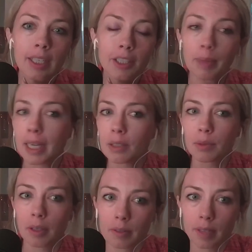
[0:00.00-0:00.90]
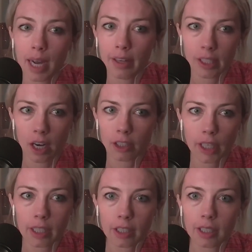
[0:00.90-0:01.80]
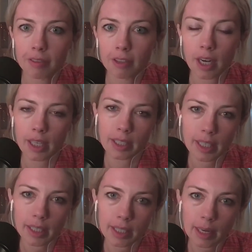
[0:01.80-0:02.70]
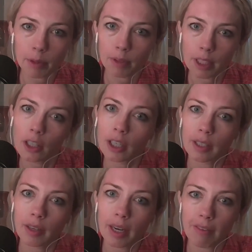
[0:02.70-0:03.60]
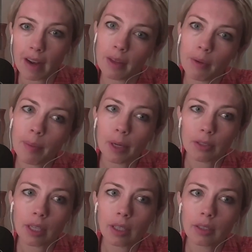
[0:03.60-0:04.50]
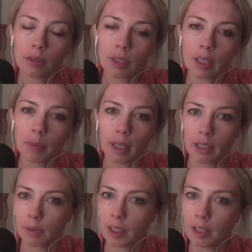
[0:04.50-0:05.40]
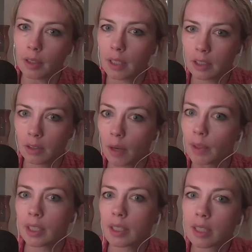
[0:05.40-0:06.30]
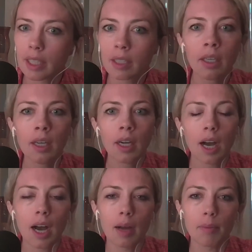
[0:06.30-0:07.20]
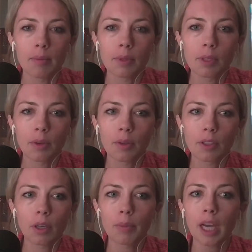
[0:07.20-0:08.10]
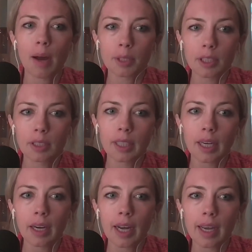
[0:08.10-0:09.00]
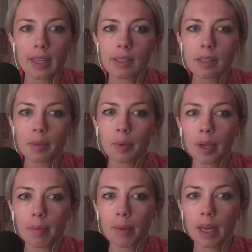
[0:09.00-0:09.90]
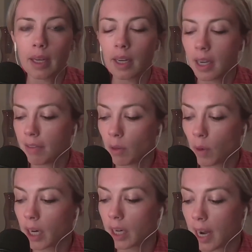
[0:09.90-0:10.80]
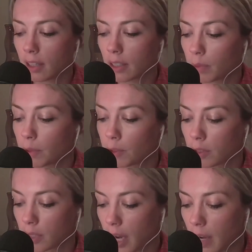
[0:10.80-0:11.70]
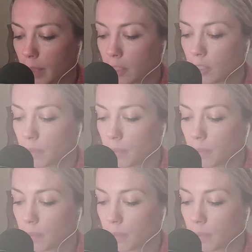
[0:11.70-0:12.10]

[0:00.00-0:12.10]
you might as well hire a contractor if you're not going to take the time to really look and find the right person who's going to partner with you in growing this thing. So there's so many options there, I guess, is the point. But if you are going to hire someone full time, it should